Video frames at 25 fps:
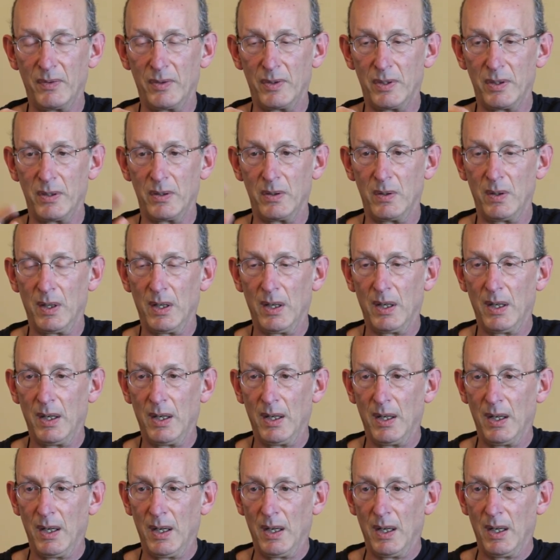dew.
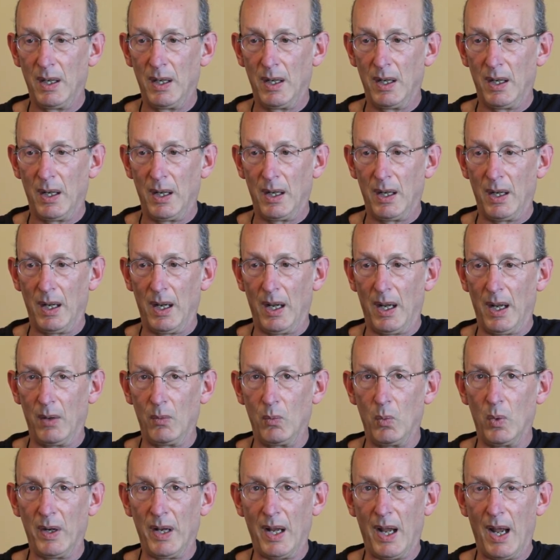
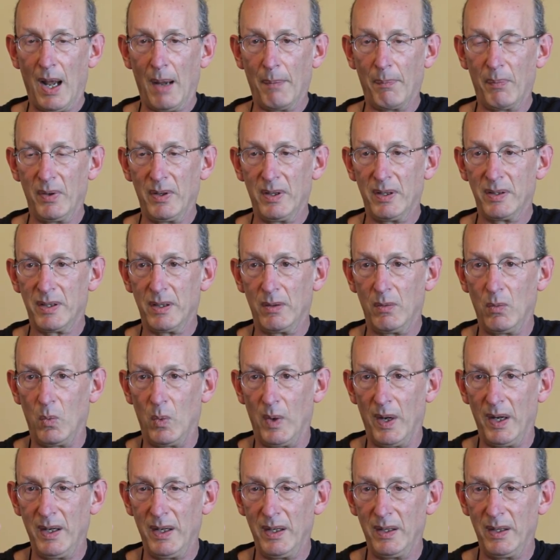And what happened is it went